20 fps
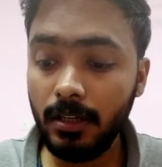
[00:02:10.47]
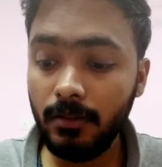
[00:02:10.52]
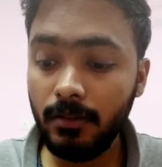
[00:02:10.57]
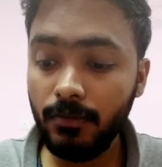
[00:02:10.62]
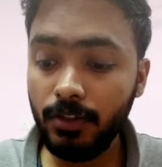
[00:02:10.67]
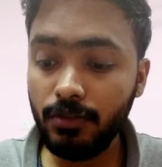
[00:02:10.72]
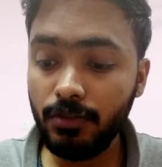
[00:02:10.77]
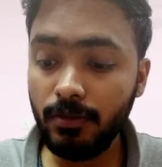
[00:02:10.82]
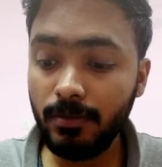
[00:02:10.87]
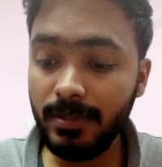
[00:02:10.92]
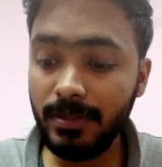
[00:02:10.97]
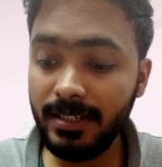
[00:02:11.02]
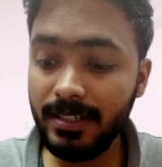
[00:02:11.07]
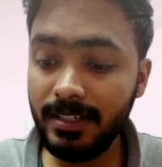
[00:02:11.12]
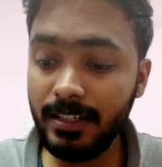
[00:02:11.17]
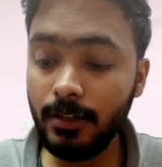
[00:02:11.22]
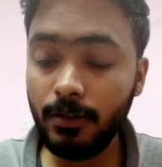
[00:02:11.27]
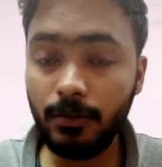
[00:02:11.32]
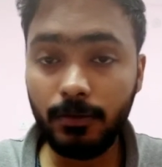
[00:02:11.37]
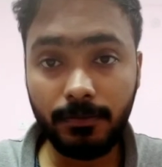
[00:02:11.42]
which will be
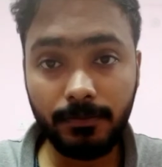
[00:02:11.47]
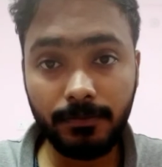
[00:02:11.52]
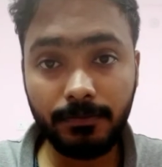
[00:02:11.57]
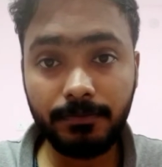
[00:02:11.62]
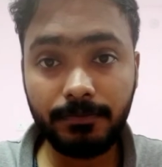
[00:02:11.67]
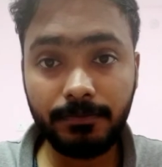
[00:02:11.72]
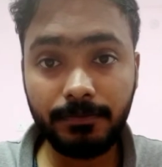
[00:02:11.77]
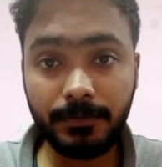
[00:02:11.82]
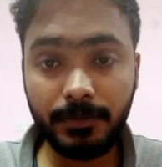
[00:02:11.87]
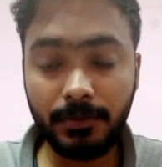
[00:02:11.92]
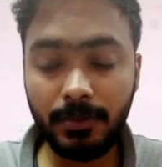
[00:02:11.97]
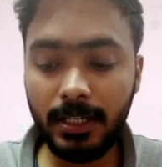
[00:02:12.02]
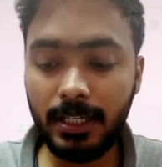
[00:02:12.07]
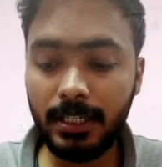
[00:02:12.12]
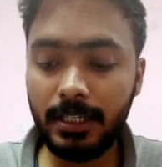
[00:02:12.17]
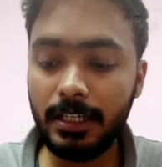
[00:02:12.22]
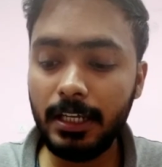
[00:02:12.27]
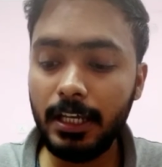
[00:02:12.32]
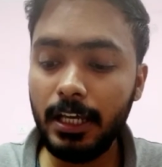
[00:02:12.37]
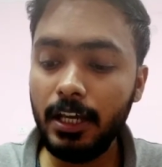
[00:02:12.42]
0,
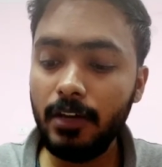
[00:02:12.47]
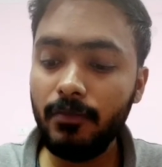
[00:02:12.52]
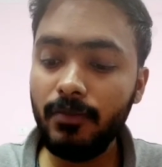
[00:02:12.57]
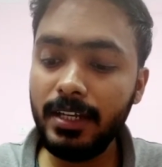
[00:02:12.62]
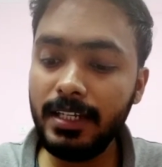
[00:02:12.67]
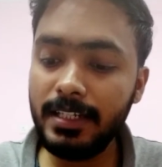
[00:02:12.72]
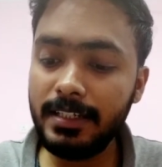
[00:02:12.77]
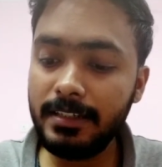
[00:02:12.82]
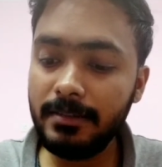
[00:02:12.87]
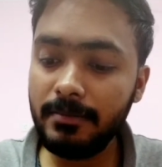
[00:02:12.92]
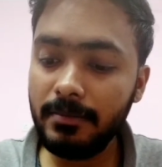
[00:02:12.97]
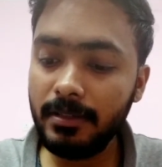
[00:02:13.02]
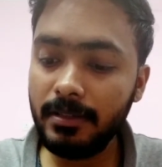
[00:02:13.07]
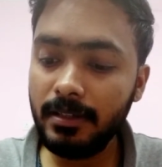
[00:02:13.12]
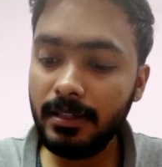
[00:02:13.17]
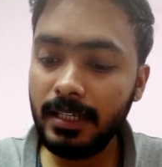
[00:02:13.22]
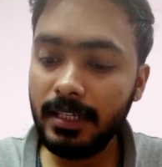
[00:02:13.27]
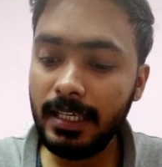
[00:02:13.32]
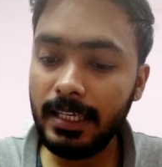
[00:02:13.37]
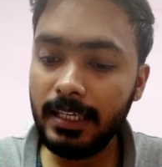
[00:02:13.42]
right? Very
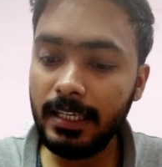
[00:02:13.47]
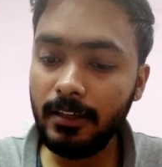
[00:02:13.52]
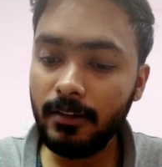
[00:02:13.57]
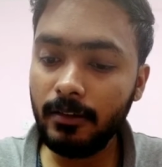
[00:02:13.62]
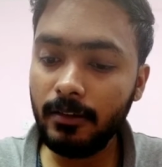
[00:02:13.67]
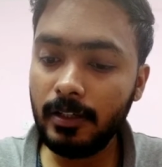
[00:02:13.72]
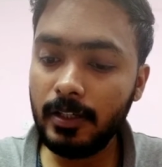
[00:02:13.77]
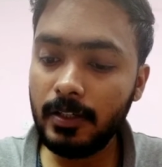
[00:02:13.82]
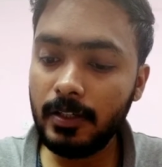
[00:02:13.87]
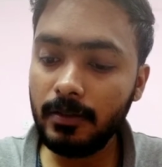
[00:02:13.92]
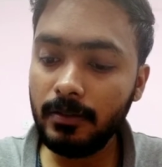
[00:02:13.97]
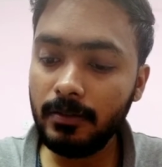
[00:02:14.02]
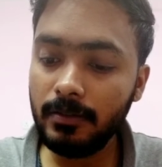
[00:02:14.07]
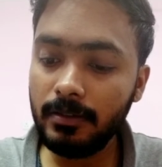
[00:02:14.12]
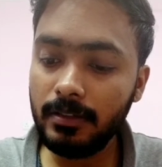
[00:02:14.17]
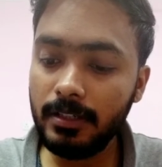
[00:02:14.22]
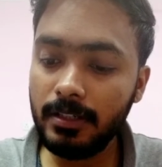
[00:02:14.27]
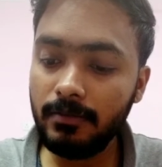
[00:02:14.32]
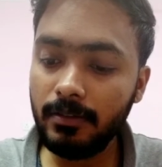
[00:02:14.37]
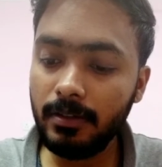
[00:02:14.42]
similarly here also,
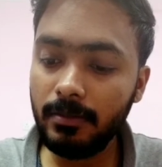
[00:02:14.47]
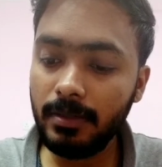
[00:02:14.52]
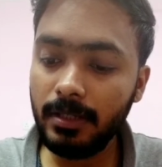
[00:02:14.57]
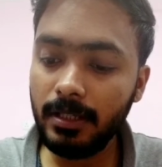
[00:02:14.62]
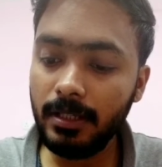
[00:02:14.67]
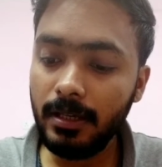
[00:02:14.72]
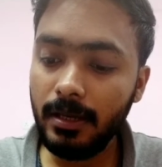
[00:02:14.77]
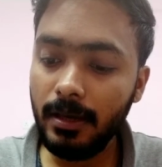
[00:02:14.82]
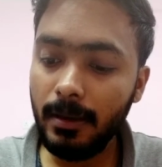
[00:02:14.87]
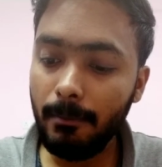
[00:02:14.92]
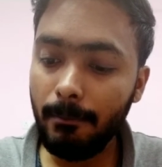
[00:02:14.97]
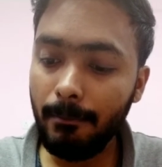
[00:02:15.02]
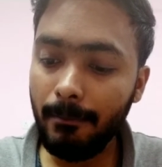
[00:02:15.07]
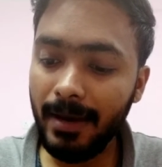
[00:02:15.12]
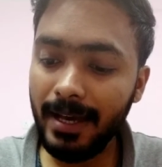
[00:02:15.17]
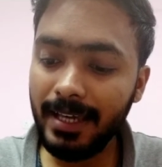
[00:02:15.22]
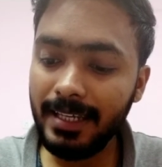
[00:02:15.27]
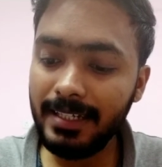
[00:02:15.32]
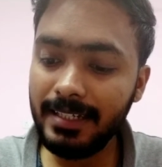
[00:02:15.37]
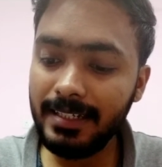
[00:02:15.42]
this will be
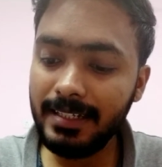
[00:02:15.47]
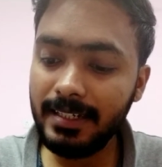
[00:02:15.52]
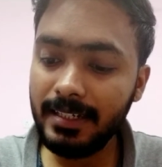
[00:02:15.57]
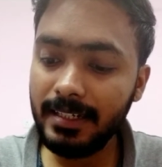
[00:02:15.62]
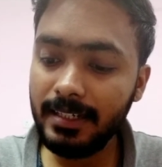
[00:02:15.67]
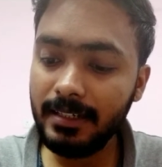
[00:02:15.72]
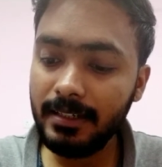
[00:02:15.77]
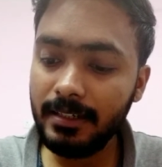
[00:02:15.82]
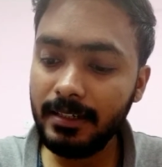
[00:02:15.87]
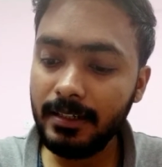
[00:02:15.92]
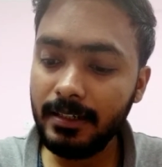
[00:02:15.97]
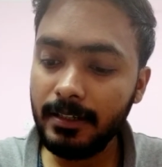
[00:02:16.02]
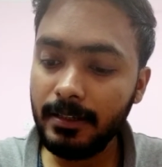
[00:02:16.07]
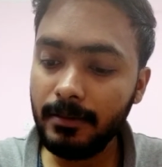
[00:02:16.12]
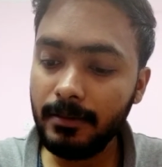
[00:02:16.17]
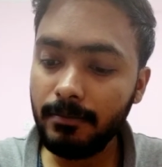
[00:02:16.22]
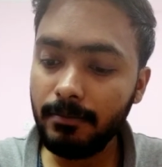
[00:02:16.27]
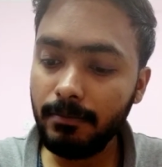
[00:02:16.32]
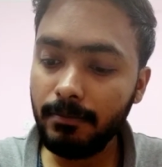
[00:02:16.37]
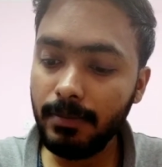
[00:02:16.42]
minus 10
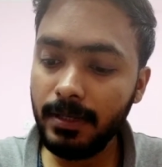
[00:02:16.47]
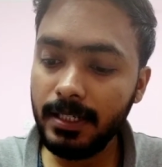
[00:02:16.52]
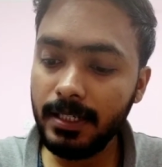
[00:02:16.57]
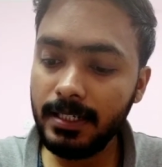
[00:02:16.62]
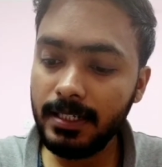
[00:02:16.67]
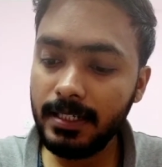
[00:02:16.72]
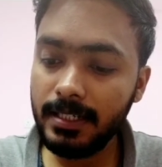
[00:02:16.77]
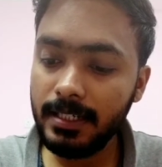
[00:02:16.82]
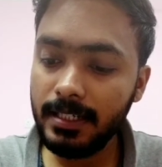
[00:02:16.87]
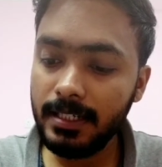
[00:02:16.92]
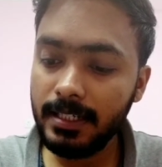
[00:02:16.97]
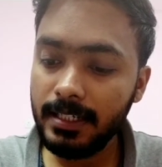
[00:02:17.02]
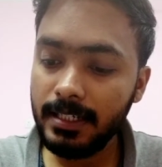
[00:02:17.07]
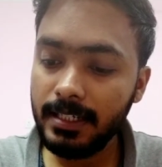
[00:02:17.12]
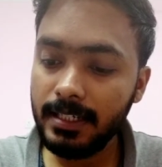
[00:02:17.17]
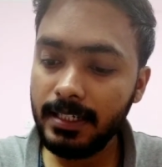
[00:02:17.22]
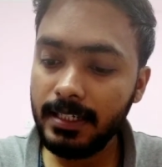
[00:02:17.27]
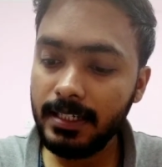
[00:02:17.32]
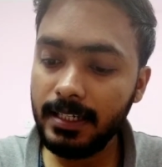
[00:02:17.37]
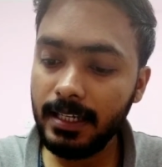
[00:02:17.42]
plus
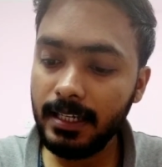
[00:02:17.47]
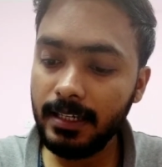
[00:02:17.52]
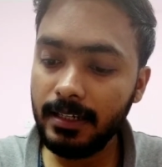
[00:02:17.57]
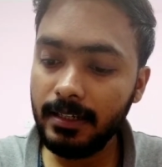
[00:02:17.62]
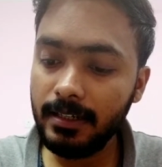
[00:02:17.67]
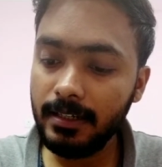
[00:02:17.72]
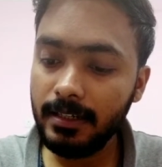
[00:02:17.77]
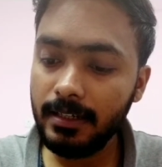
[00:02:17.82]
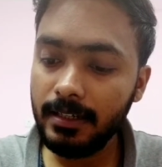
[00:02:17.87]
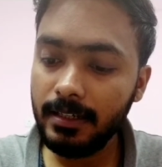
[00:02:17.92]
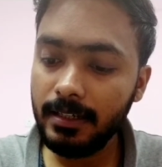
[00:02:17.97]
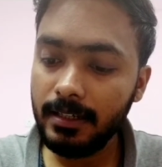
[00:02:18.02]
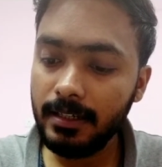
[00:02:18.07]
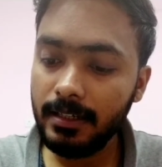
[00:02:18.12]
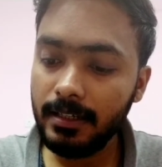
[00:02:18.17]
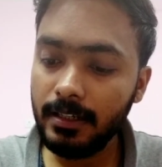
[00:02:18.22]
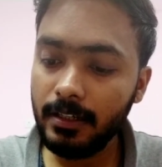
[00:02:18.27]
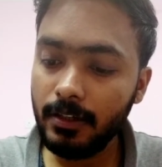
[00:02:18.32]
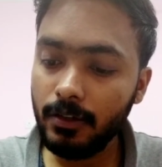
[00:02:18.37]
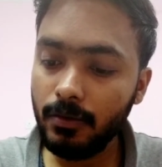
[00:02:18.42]
10
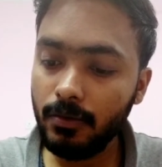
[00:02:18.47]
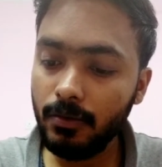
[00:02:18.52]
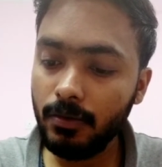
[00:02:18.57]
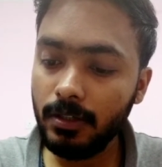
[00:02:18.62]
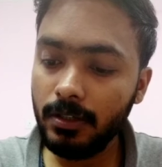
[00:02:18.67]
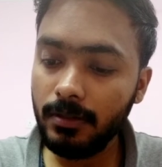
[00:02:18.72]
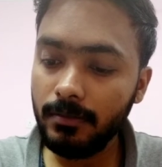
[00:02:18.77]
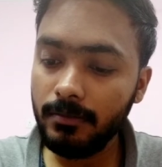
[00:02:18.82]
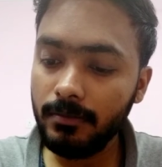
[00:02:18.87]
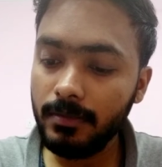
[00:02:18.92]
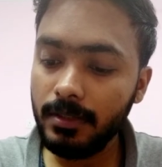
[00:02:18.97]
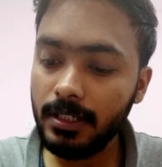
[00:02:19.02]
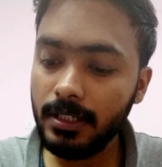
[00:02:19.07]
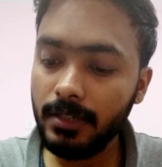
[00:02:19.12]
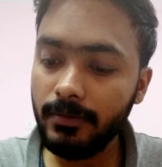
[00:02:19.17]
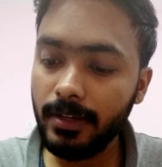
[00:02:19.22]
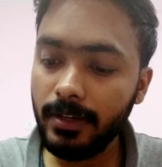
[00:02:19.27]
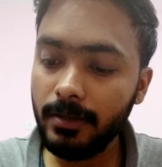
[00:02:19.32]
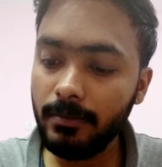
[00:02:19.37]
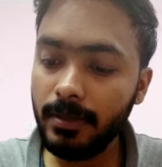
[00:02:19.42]
Coulomb
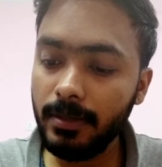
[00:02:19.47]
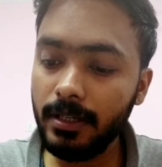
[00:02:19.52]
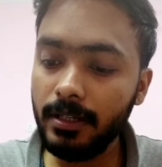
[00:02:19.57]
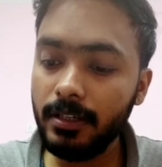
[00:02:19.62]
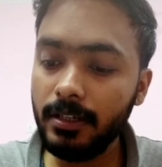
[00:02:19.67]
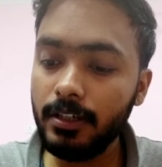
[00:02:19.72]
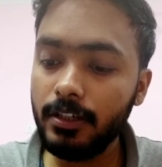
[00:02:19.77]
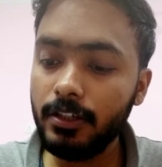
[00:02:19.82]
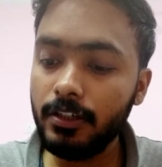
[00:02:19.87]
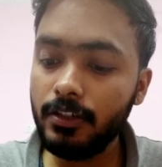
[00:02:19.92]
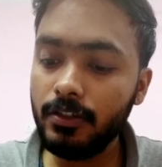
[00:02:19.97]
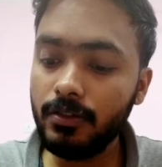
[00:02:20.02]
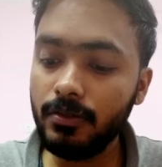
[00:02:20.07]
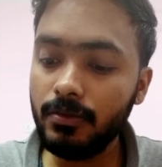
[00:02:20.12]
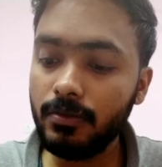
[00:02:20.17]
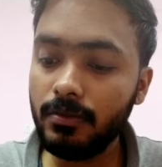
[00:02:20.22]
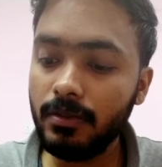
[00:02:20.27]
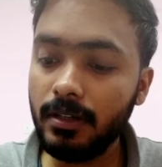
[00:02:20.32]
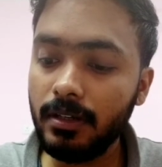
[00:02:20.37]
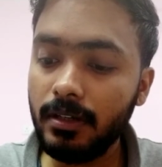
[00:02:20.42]
divided by
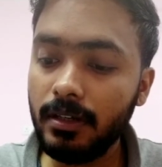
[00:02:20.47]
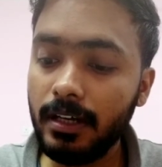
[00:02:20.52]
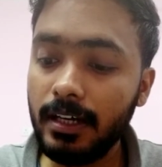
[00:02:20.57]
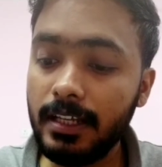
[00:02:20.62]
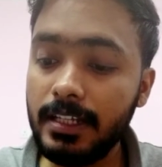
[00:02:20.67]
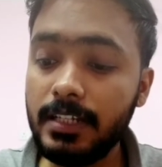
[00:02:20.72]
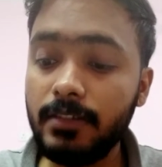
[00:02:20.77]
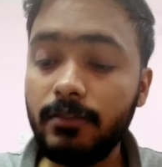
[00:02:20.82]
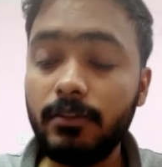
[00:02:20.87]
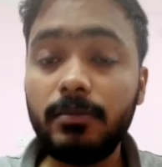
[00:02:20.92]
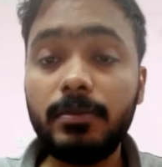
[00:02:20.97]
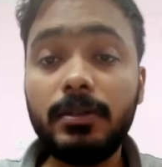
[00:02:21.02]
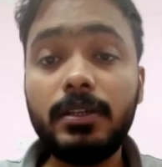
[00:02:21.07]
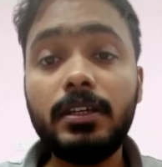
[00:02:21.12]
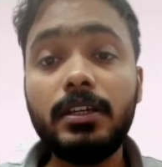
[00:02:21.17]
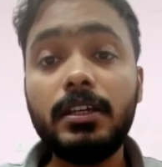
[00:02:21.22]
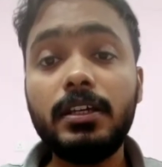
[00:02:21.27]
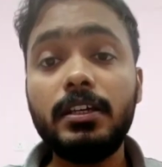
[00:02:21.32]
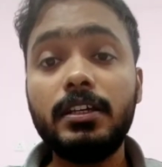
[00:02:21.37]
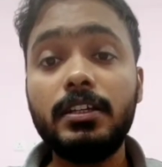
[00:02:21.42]
2. Answer will
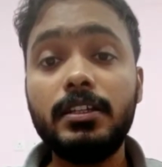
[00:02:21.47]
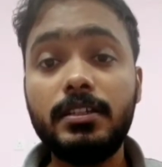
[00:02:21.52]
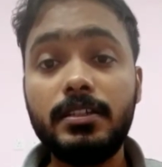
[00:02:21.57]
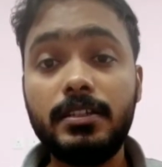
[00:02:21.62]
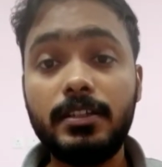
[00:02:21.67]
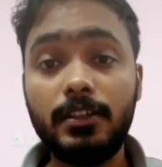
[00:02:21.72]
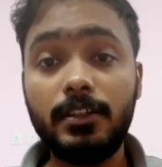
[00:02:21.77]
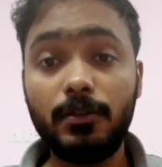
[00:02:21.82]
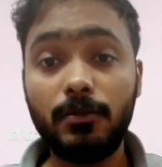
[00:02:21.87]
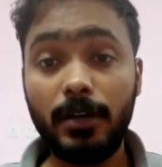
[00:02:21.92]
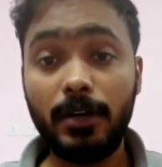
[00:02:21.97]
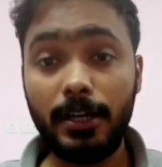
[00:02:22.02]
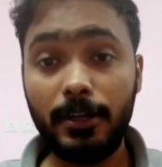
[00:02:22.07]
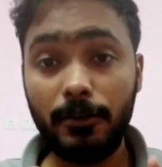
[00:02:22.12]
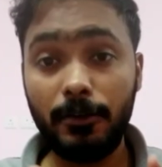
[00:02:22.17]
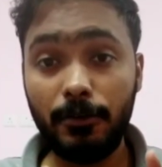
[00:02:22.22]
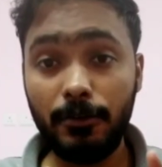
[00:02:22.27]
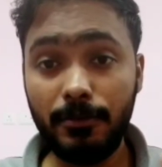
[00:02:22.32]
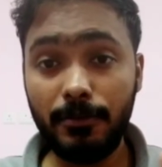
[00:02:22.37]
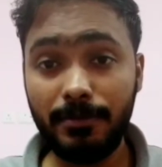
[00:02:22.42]
be 0. I
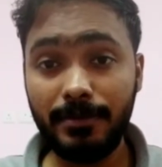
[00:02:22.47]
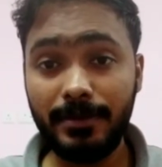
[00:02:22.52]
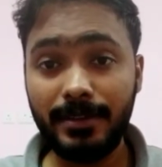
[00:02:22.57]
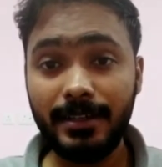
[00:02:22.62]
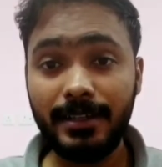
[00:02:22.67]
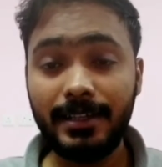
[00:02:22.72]
hope